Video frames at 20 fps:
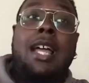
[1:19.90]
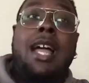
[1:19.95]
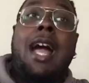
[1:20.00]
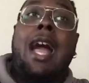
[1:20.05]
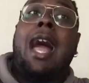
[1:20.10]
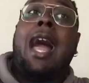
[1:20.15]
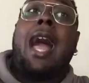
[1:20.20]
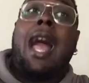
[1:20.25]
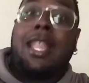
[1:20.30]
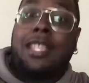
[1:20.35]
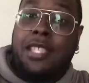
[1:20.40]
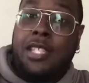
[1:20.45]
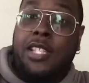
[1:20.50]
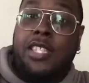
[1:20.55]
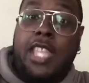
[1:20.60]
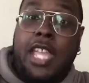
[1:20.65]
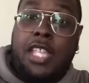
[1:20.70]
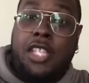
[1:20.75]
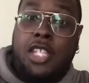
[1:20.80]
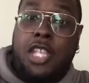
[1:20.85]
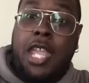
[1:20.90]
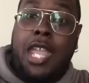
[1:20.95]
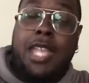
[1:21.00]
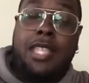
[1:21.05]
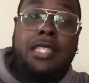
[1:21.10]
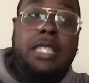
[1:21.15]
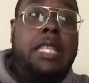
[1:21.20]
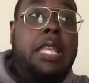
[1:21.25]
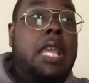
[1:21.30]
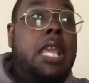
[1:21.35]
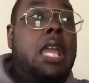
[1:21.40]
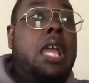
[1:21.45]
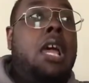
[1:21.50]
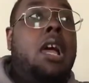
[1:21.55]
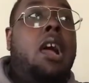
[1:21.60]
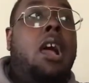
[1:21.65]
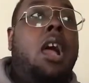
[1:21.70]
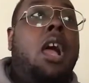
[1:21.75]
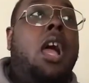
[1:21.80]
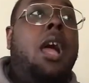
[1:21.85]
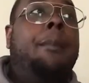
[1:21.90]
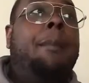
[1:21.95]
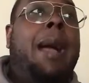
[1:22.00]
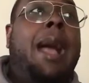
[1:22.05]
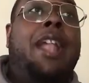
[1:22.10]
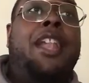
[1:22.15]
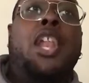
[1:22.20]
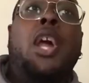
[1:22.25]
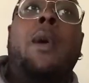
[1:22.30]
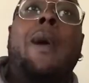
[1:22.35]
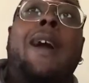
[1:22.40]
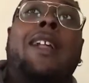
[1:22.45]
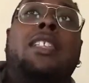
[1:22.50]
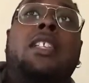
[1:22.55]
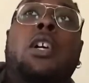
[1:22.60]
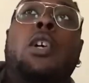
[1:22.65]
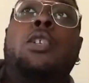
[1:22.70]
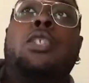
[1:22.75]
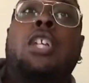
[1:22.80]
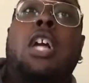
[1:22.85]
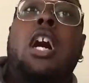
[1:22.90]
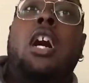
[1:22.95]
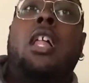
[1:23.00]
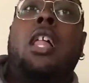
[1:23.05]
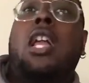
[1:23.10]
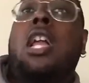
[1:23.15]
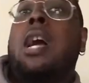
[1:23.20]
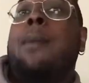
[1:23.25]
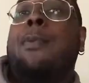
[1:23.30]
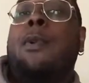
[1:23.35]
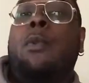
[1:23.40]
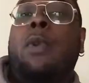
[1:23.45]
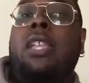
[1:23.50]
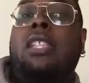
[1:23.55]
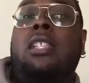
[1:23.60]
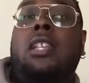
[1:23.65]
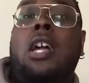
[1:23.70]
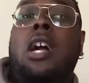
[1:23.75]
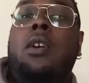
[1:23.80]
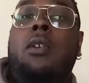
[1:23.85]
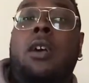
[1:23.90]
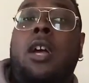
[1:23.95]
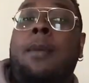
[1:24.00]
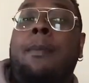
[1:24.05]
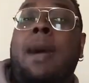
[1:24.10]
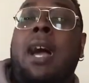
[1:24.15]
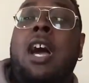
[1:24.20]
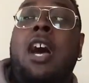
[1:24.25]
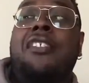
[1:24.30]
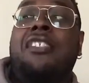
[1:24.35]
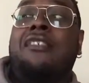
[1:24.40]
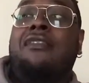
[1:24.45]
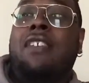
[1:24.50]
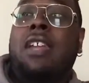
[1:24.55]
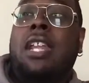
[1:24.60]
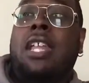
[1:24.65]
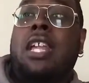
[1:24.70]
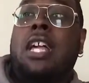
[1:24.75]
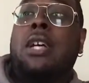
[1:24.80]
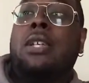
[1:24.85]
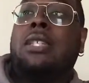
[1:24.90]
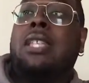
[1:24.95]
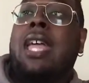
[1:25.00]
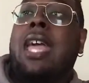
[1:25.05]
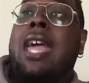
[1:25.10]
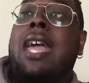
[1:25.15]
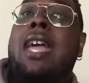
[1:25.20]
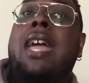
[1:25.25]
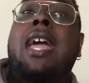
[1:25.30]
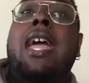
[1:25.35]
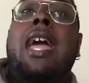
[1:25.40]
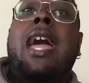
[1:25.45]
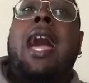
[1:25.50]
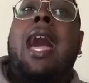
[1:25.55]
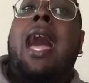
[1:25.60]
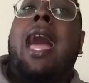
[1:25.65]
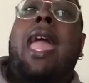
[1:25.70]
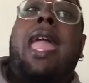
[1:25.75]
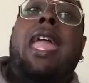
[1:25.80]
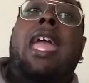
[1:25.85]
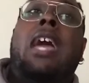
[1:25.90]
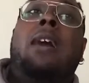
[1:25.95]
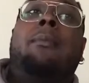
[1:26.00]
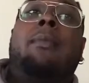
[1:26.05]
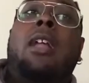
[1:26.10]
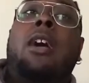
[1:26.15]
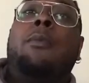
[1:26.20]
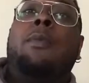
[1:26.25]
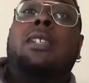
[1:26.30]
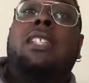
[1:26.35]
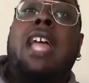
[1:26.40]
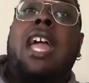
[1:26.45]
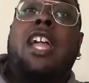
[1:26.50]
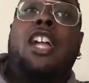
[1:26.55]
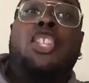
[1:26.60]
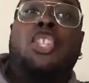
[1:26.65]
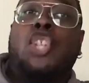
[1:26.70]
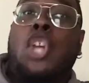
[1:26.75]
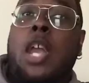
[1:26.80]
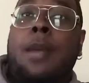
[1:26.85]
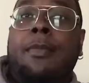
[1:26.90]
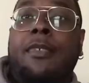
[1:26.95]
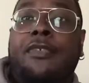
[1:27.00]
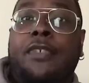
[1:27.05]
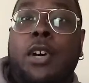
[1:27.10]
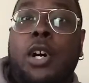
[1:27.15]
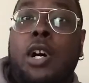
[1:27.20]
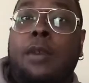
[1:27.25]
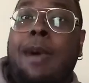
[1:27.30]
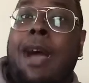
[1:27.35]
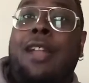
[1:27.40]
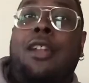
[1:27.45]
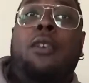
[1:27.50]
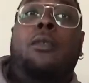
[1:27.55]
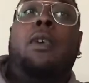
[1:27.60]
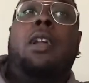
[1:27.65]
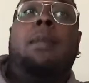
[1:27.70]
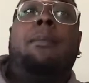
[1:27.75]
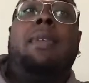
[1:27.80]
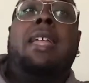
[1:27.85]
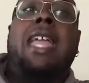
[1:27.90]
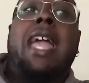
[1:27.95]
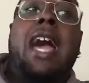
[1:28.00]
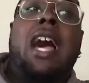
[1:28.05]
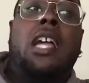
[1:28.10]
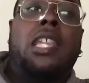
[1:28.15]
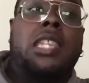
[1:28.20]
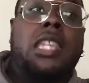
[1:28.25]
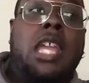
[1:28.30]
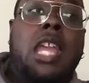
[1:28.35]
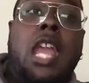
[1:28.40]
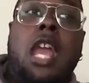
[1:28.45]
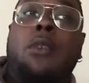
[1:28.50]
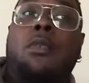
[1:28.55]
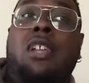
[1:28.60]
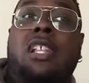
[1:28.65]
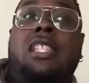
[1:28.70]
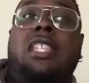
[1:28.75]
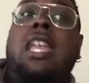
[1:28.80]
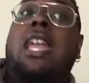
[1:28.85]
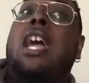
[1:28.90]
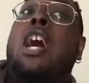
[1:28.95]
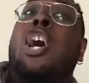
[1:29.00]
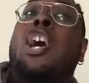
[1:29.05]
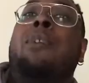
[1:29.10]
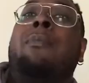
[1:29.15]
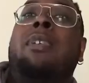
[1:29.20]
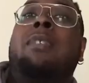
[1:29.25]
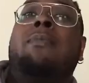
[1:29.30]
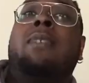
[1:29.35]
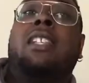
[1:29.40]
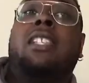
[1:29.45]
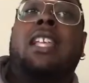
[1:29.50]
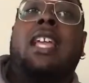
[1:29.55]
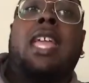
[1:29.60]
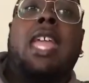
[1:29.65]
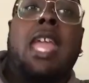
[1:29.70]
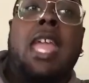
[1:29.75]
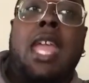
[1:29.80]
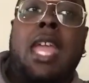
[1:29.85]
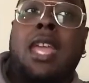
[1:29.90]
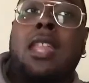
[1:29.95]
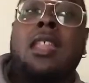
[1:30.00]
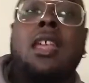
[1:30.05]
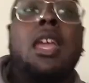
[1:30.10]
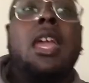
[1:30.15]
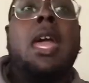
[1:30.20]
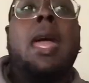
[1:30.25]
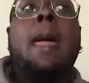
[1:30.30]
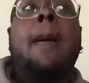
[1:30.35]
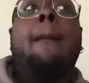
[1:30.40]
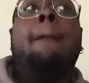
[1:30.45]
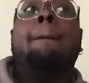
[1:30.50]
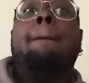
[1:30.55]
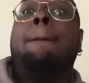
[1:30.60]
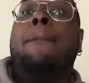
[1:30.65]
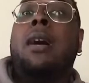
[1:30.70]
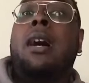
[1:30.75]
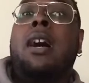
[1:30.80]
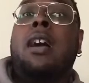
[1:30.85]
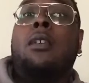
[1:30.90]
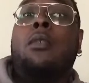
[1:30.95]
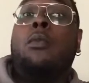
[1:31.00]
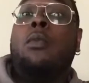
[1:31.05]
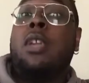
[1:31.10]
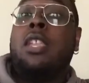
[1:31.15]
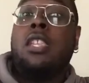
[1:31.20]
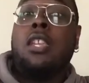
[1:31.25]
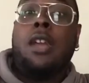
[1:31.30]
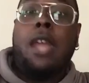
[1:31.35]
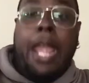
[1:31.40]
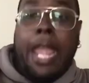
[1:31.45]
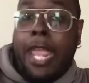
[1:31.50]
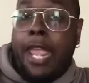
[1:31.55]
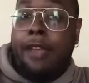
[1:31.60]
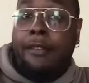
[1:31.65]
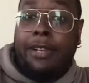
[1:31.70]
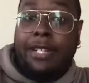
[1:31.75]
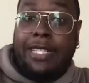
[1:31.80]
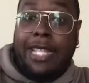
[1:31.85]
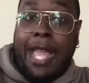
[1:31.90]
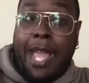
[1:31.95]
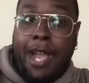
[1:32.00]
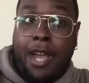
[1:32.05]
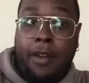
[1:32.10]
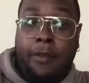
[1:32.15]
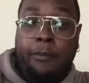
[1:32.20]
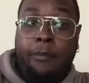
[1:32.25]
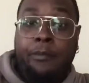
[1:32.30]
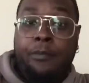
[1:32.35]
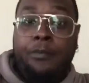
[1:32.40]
I took that chance. I know I told y'all a couple weeks ago in my other videos that I am almost like a germaphobe. I don't want to be out there. I want to stay at home as much as I can. But when your air is out,